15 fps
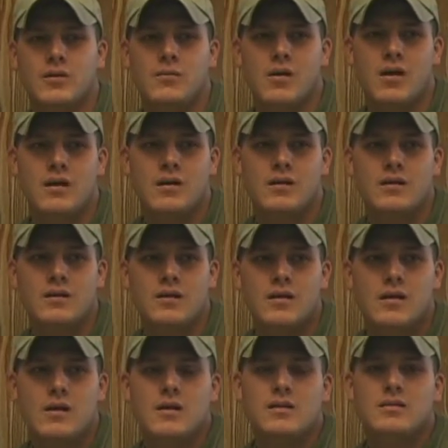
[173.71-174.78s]
My
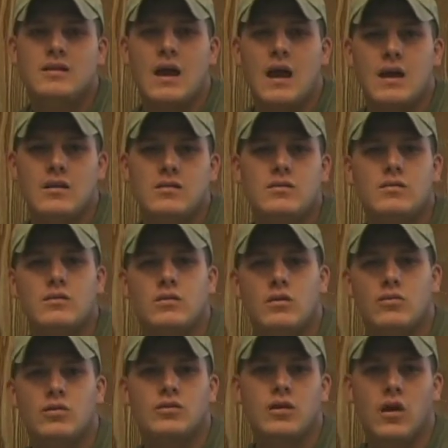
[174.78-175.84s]
dad
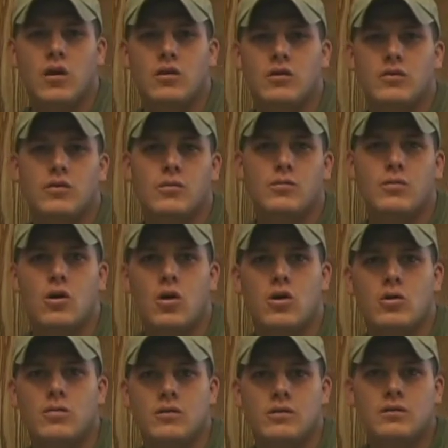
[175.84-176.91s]
retired in the
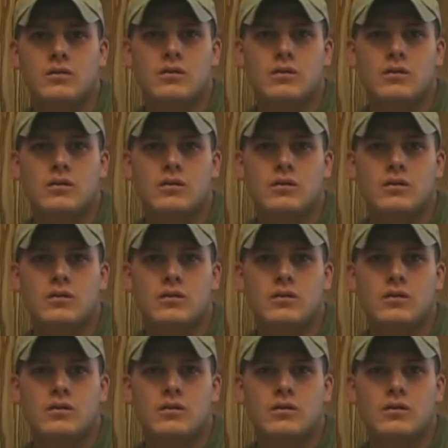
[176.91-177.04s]
Army.